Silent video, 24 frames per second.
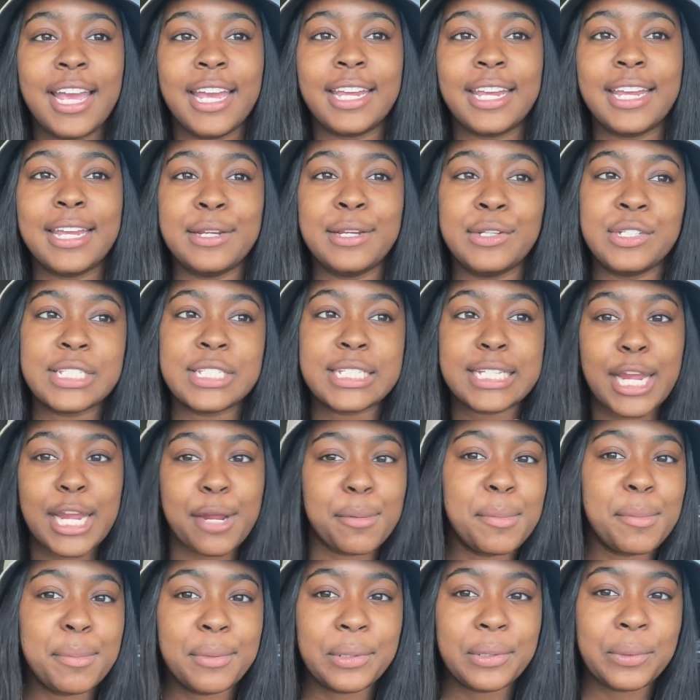can scare
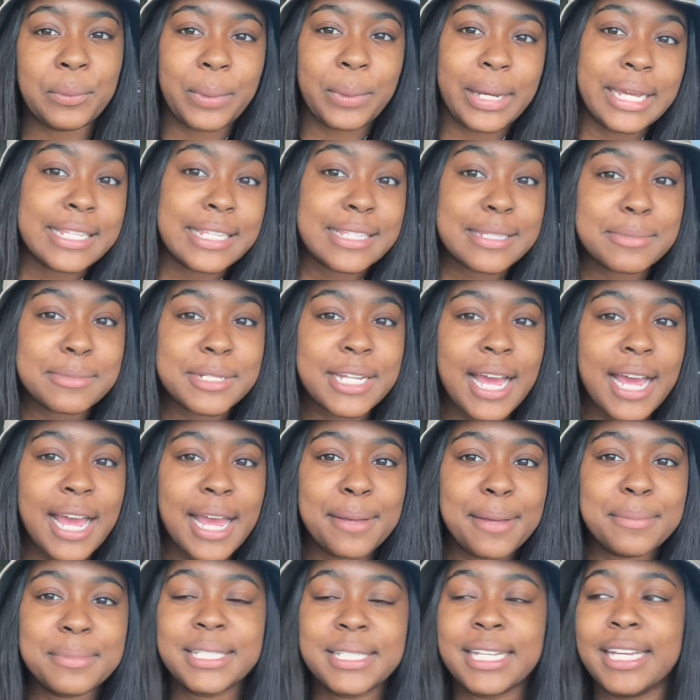people away sometimes.